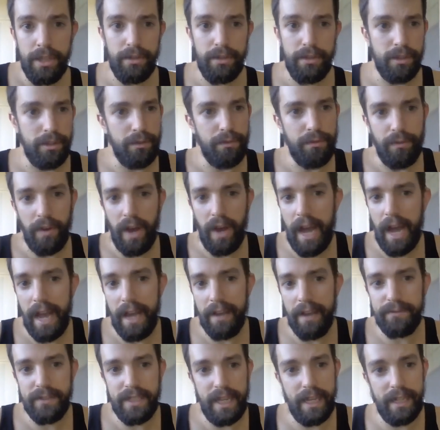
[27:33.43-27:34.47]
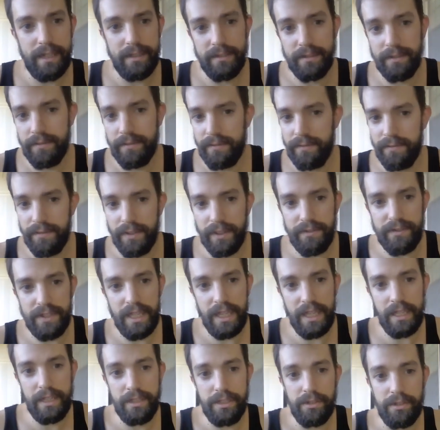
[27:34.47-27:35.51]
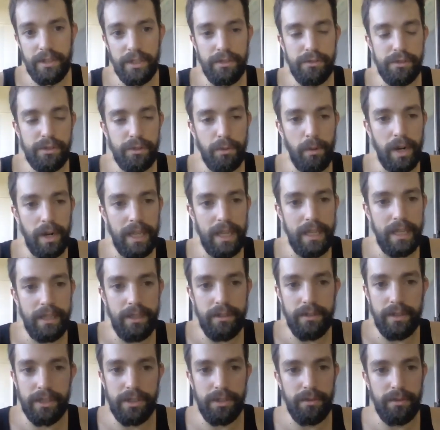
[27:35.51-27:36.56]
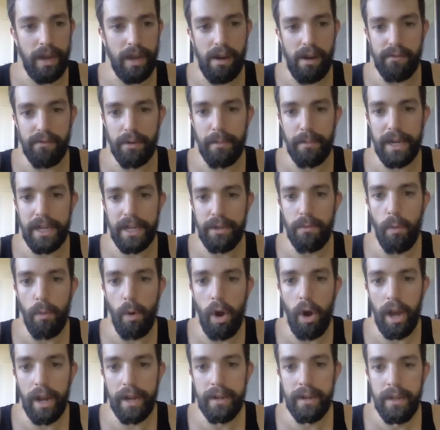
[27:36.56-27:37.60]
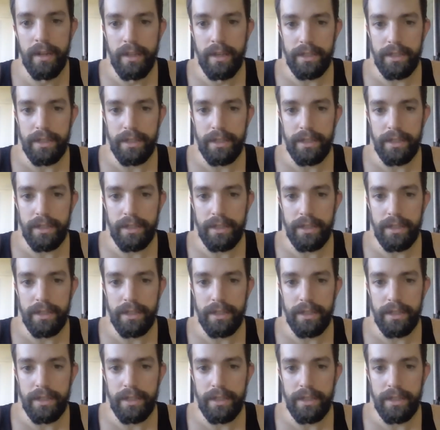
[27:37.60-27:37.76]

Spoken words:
You can do 5, 10, 15, you can do 20, you can do however many you want.